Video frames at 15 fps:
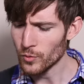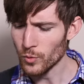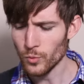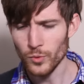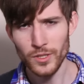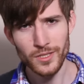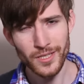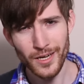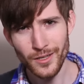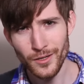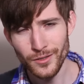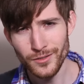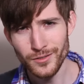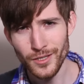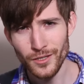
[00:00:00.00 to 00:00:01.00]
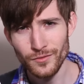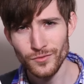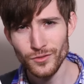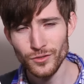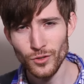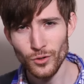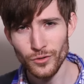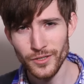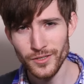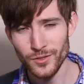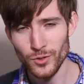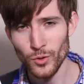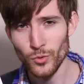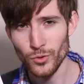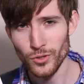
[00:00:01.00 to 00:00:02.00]
We tell ourselves stories
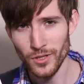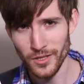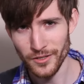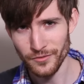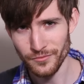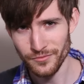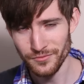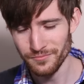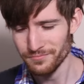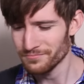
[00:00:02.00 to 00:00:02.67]
in order to live.